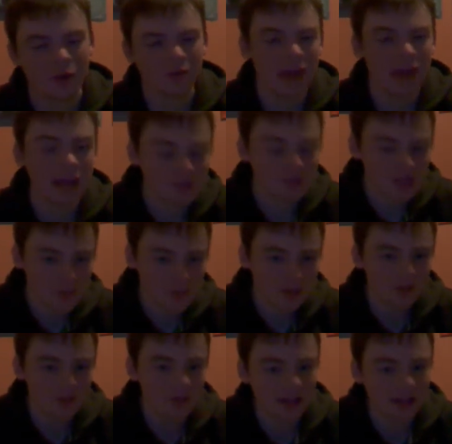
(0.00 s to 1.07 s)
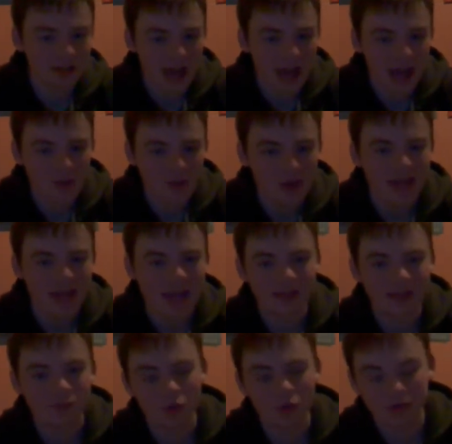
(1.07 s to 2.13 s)
at Night of Champions right now,
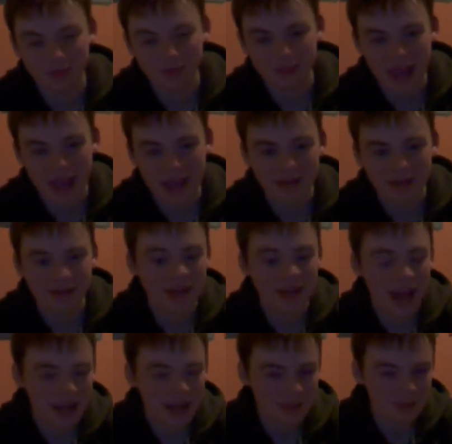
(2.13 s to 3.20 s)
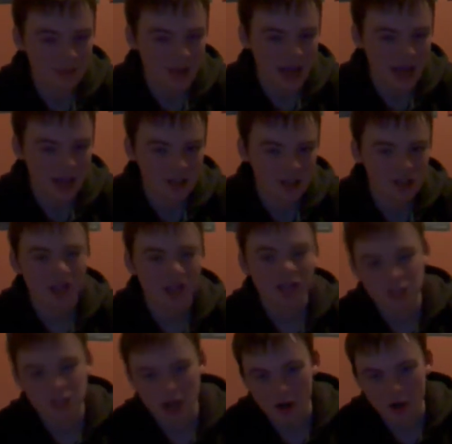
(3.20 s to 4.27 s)
it's once again, like at the Bash,
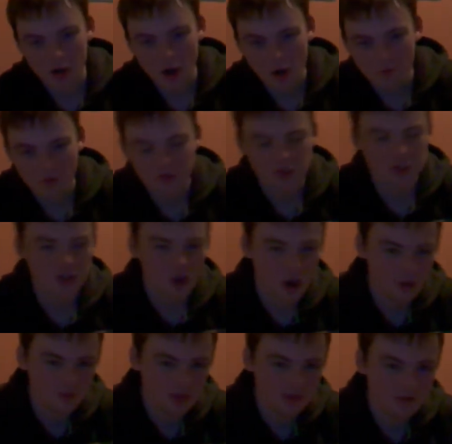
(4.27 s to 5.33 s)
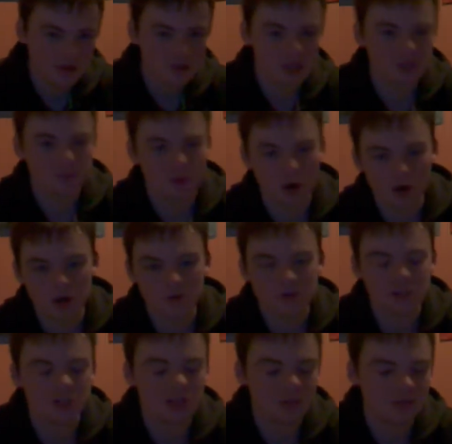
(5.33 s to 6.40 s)
Jericho versus Kofi versus Punk for
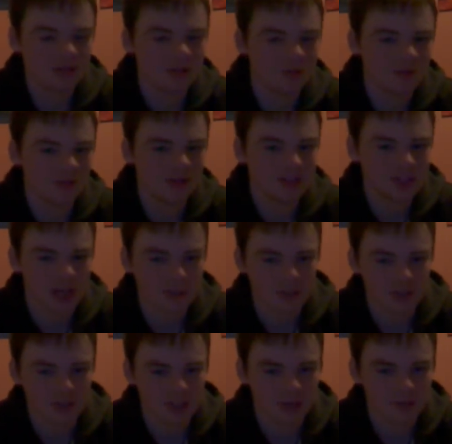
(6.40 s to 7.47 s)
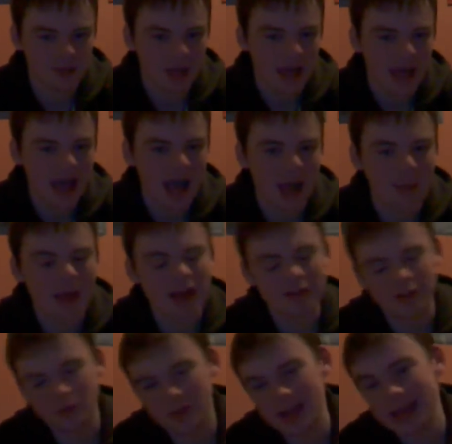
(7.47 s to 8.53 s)
the WWE Championship, and
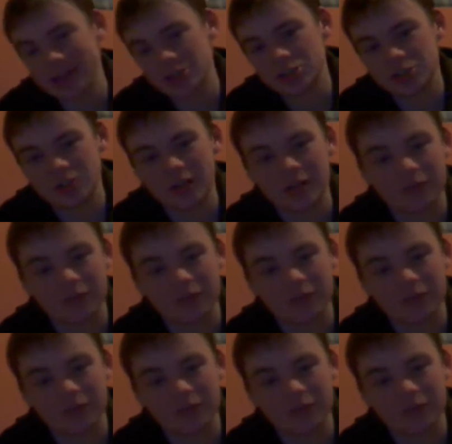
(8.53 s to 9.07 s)
that's the way it